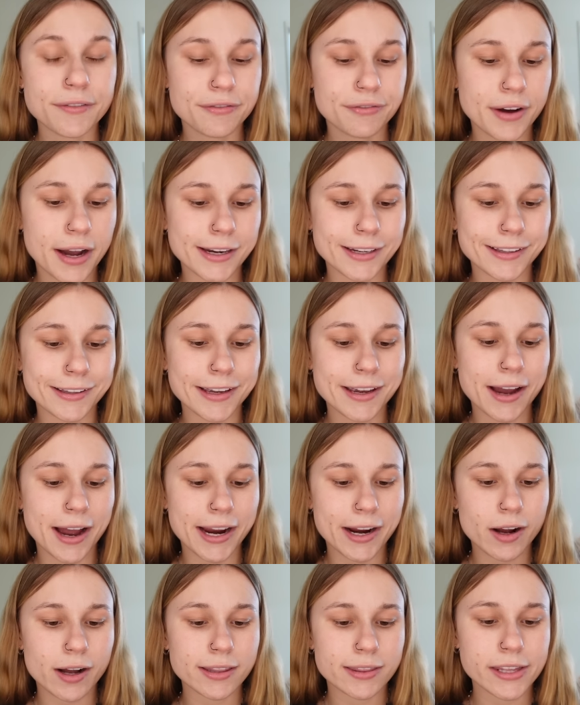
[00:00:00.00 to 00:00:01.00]
finally, I
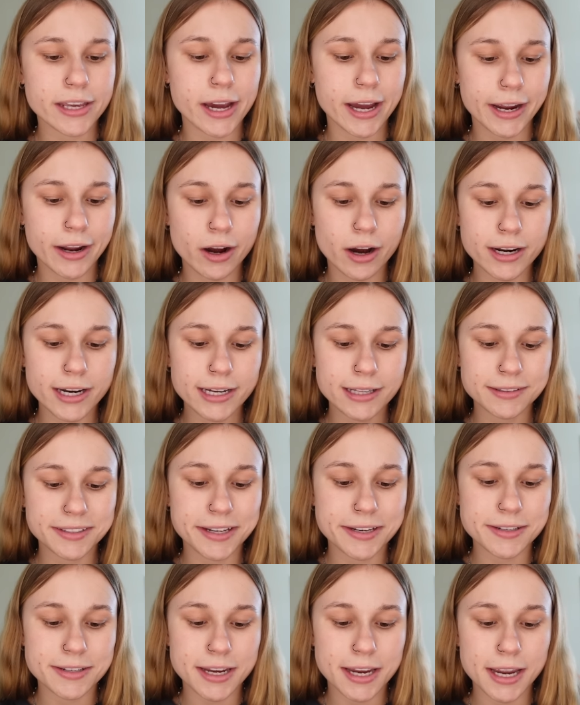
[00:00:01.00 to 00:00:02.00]
got the Iconic
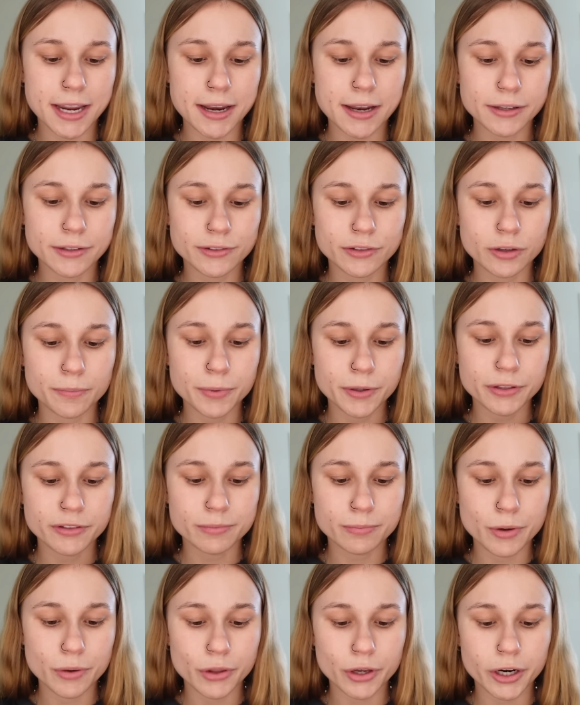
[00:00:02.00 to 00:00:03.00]
London Super
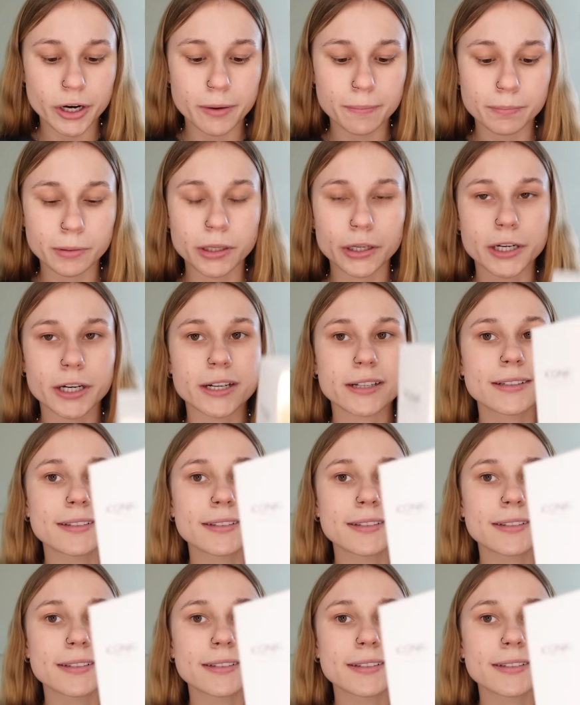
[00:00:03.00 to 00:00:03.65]
Smoother Blur